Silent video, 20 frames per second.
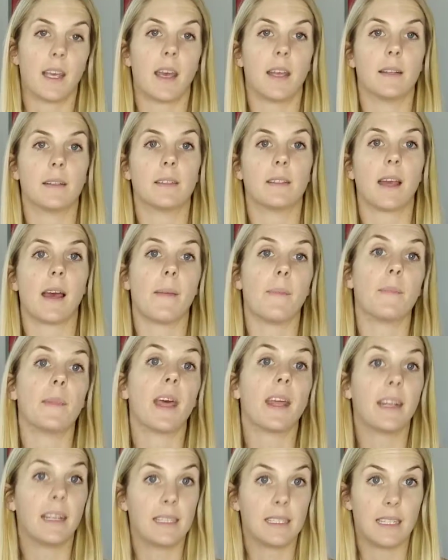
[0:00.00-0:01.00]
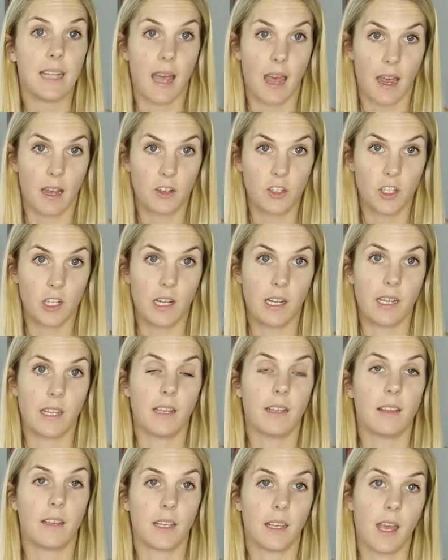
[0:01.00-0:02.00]
And that isn't
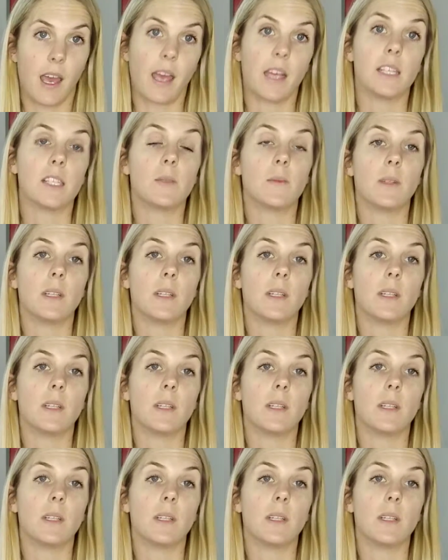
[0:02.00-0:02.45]
actually the case.